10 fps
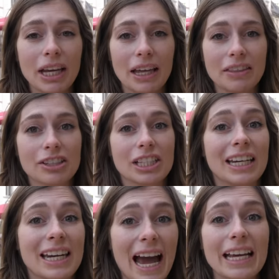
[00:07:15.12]
the gate, there's a
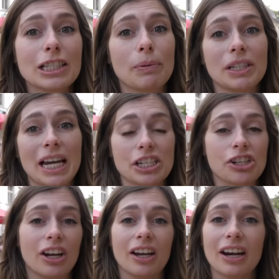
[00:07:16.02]
nice
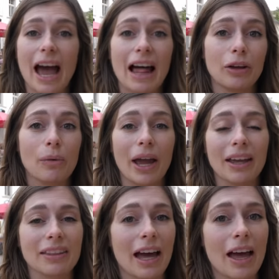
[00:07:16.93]
pedestrian
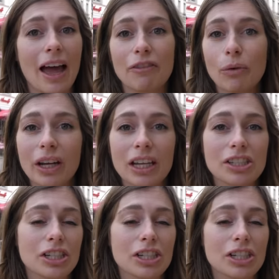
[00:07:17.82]
alleyway that everyone can